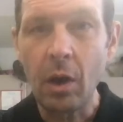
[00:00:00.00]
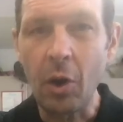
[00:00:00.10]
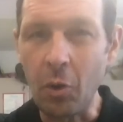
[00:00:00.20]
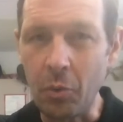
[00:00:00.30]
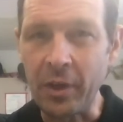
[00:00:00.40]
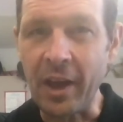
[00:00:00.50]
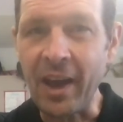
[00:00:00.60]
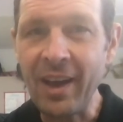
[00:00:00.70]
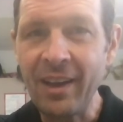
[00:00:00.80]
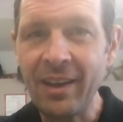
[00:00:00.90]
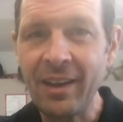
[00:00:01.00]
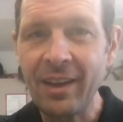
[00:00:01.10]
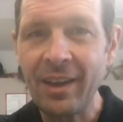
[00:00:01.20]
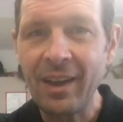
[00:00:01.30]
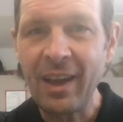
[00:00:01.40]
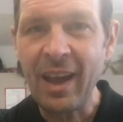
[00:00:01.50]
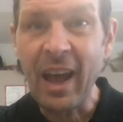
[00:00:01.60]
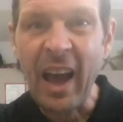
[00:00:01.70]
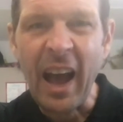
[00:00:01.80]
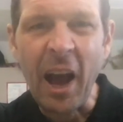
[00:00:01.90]
Oh, yeah?
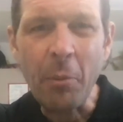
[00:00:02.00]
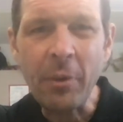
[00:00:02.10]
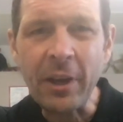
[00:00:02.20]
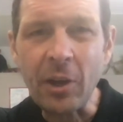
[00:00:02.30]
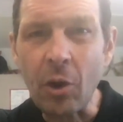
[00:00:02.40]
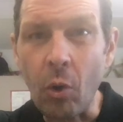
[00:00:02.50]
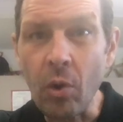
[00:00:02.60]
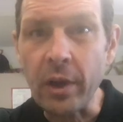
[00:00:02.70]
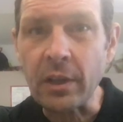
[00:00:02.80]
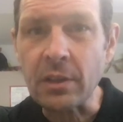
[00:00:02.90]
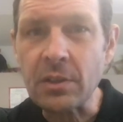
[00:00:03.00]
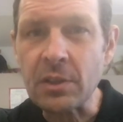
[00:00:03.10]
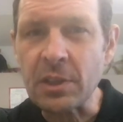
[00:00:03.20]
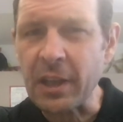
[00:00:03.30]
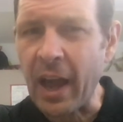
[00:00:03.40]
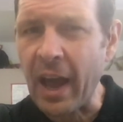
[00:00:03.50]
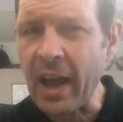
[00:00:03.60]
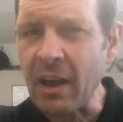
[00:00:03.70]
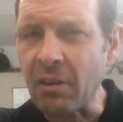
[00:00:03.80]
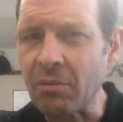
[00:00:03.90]
How many coins do you
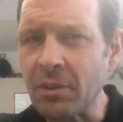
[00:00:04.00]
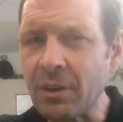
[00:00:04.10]
have?